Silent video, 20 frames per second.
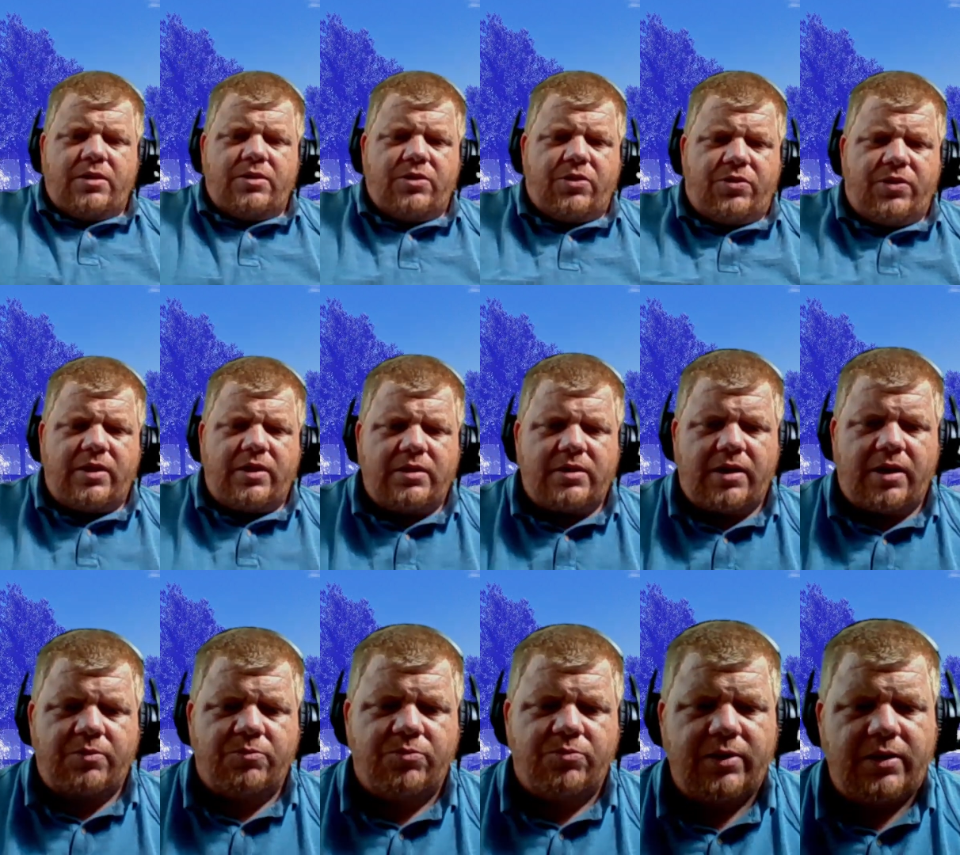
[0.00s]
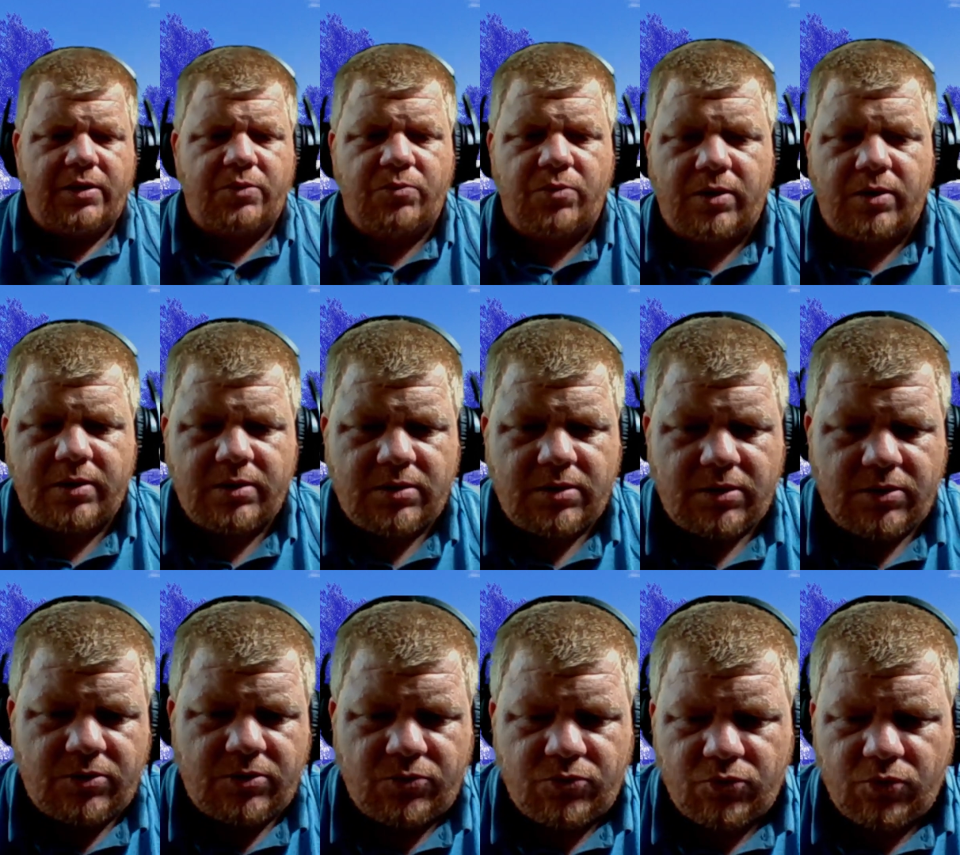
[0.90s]
The thing that I really wanted
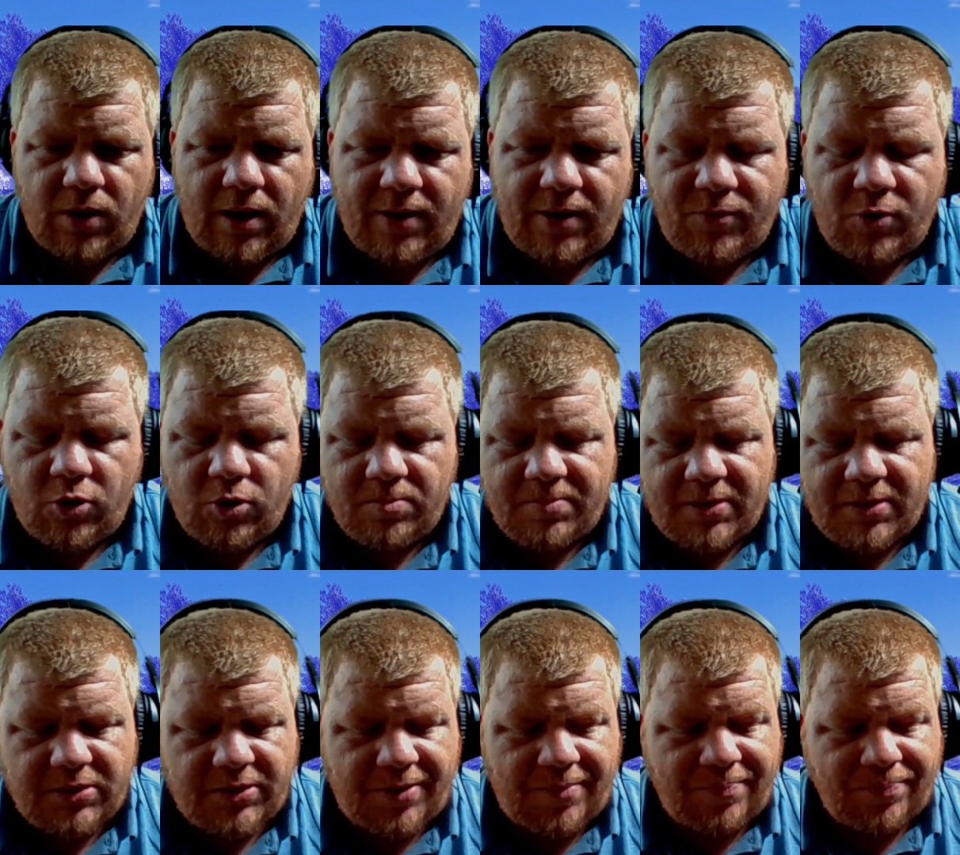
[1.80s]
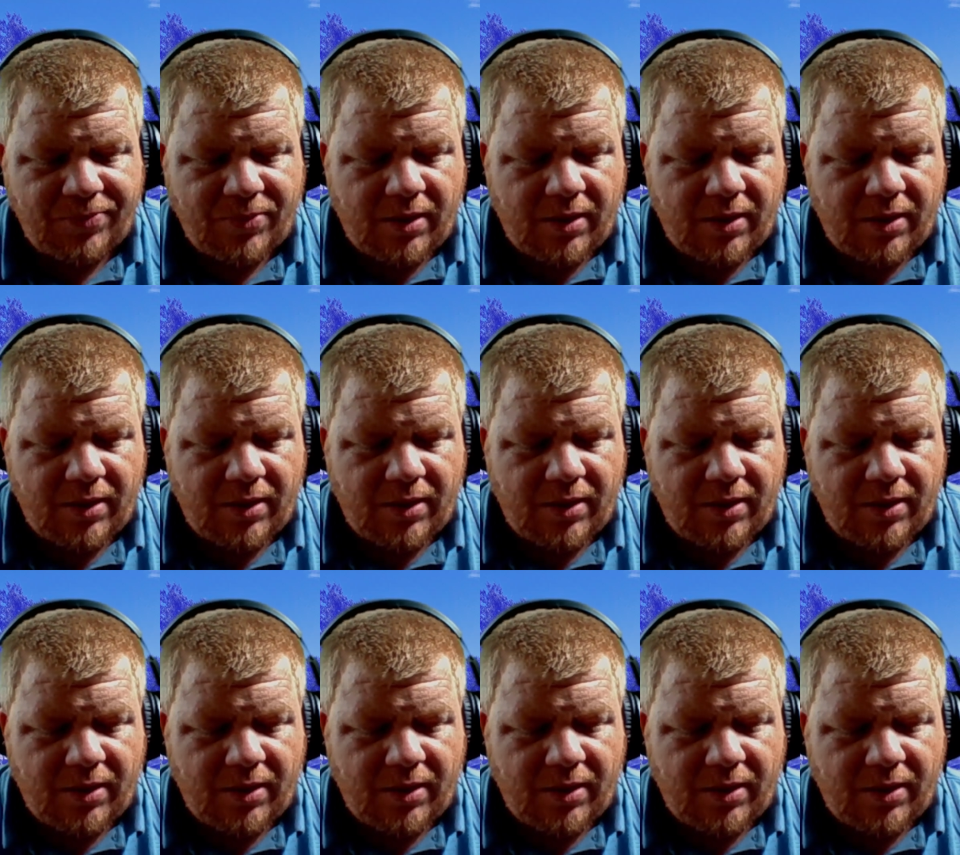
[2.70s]
to drive home is that,